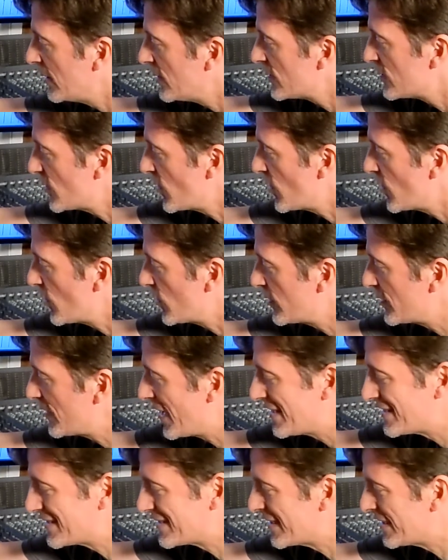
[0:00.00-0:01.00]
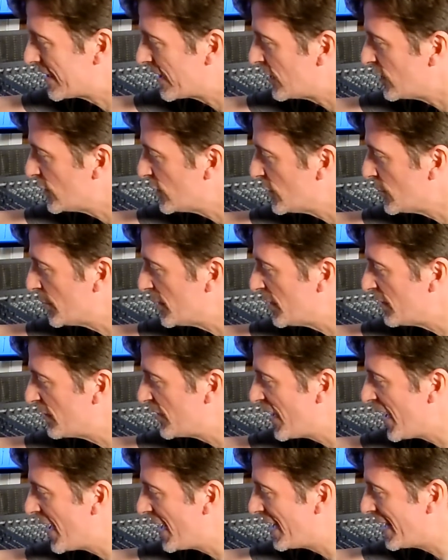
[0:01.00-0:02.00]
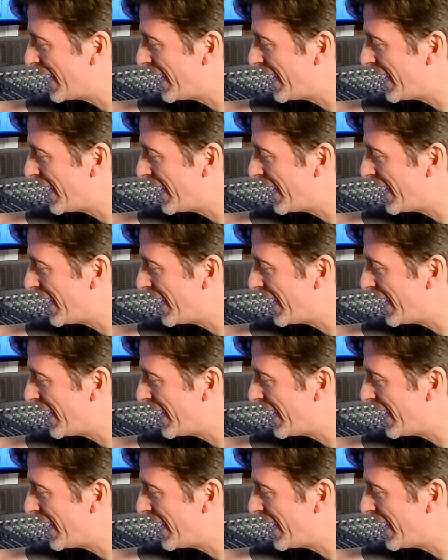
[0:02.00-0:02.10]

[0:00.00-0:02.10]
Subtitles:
So that's getting a little bit of that,